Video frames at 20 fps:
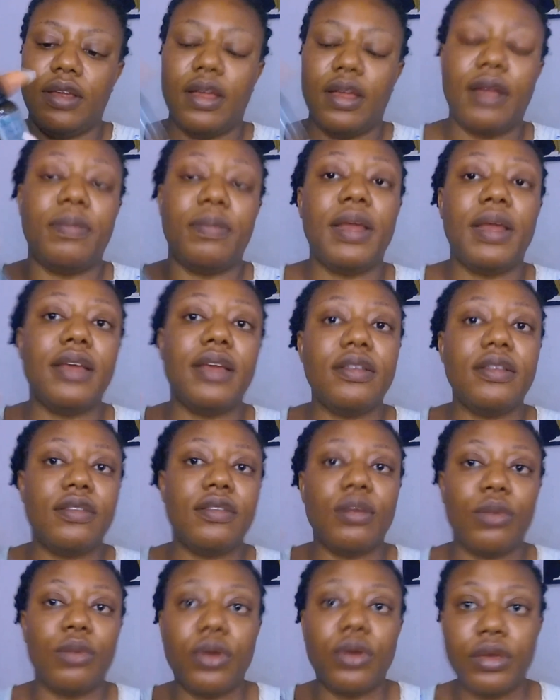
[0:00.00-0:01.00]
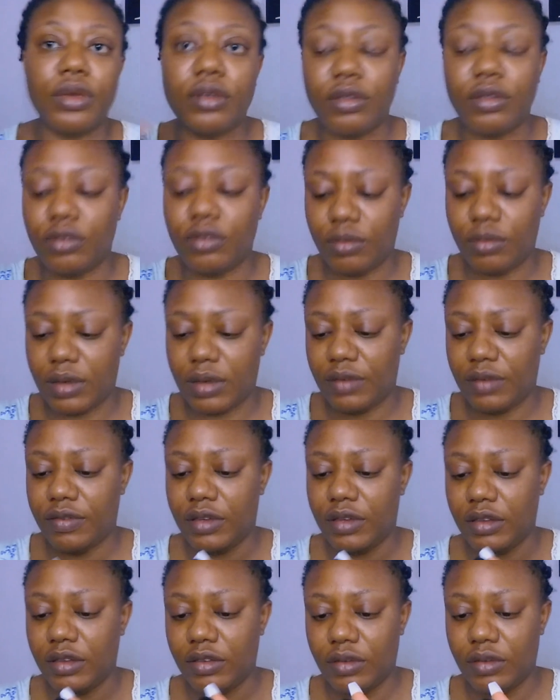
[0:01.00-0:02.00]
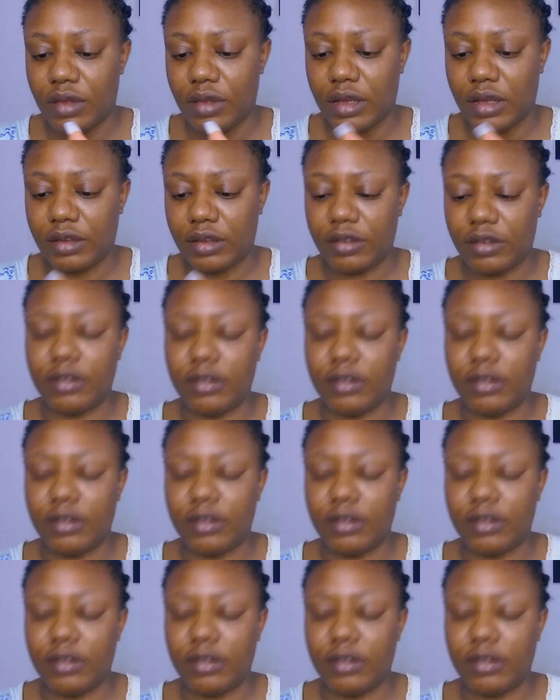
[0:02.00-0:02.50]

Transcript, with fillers: applying some oils to my face so that